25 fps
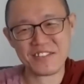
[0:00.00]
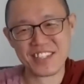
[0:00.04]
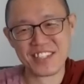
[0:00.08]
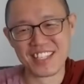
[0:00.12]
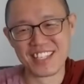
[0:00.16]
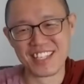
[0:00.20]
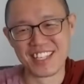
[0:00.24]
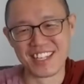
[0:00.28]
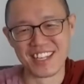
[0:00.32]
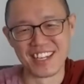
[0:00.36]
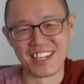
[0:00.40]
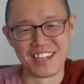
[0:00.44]

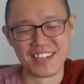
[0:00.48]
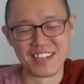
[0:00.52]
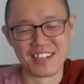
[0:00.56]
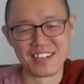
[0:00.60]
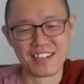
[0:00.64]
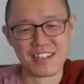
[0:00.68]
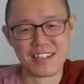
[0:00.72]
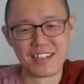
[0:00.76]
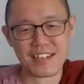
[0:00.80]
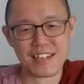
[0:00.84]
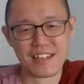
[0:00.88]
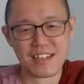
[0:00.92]
Yeah.
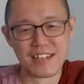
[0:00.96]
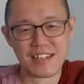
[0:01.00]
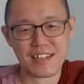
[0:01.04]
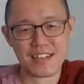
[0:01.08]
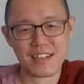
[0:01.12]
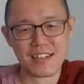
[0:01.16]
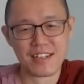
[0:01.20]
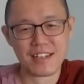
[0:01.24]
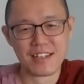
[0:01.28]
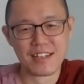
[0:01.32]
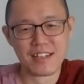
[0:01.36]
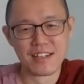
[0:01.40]

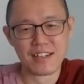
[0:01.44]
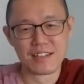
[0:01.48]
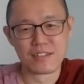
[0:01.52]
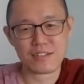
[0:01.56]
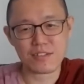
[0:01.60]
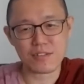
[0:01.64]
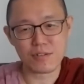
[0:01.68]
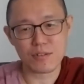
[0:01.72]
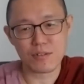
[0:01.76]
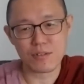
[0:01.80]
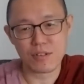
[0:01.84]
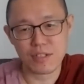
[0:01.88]

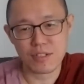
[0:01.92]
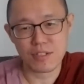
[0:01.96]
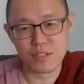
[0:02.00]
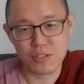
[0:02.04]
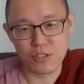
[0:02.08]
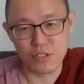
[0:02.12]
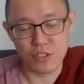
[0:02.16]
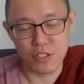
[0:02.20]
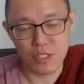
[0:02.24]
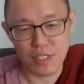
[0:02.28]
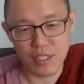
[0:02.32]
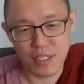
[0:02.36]
So
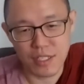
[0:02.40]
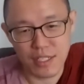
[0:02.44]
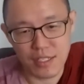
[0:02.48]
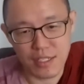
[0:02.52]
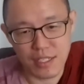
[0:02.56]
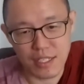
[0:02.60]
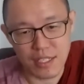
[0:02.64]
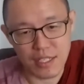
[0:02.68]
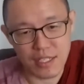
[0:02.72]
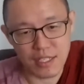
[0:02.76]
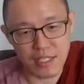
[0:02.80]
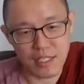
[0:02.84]
he
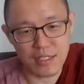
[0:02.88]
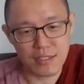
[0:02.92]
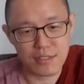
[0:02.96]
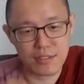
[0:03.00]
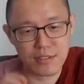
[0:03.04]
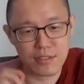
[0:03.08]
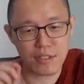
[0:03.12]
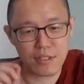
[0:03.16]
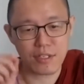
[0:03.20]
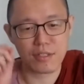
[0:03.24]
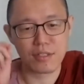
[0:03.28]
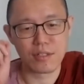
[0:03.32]
is
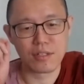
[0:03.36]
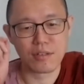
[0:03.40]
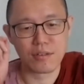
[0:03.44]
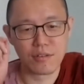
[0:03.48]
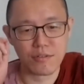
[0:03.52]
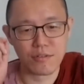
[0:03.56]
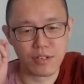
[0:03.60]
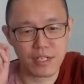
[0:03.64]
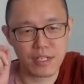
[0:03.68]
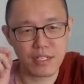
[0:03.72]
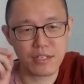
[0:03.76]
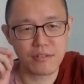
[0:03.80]
not
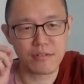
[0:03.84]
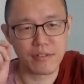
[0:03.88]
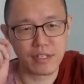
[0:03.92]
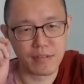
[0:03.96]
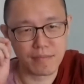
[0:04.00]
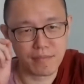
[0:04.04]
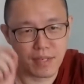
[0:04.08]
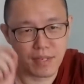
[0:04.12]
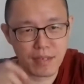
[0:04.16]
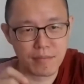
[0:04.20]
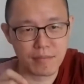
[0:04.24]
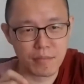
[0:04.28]
really
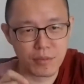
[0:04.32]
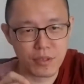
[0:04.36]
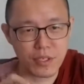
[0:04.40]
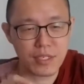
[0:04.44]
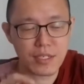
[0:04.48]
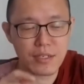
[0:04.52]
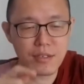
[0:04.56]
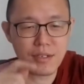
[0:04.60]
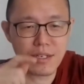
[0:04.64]
remembering